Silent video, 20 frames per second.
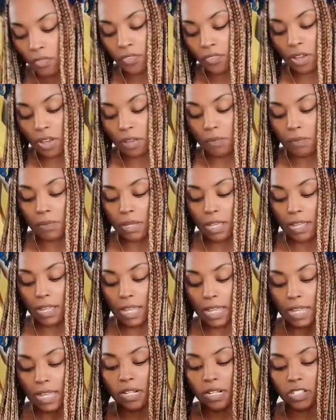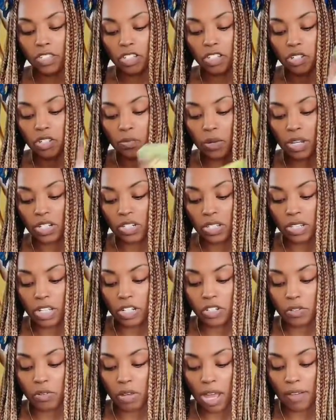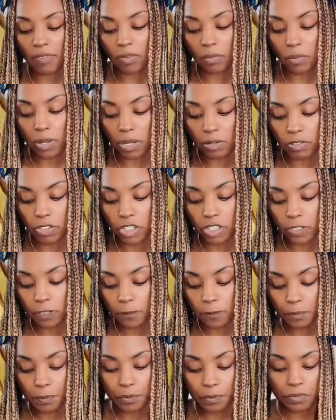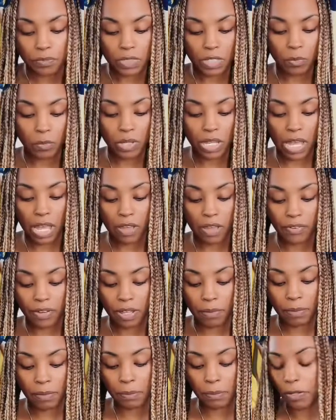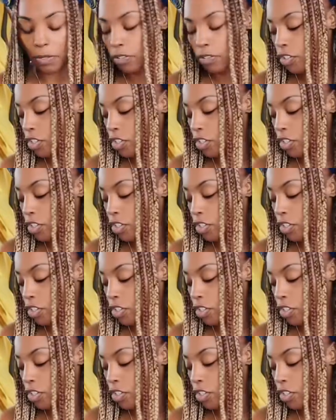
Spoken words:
from any situation that you have around you. We have hummingbird,